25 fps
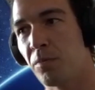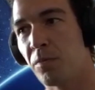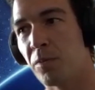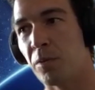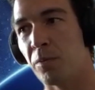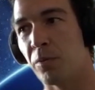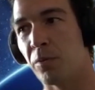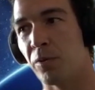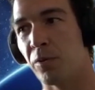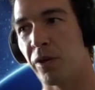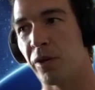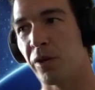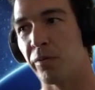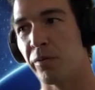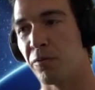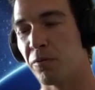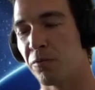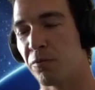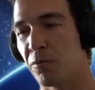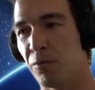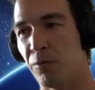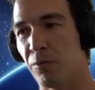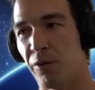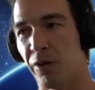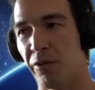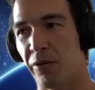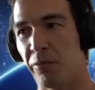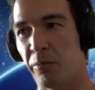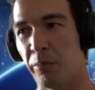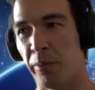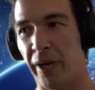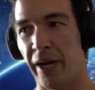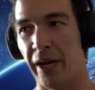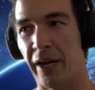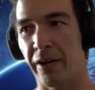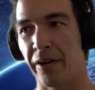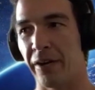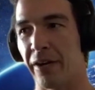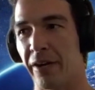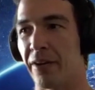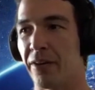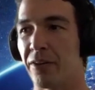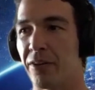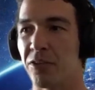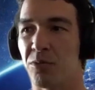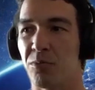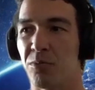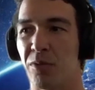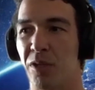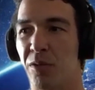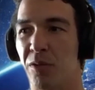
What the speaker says: people coming from rough backgrounds,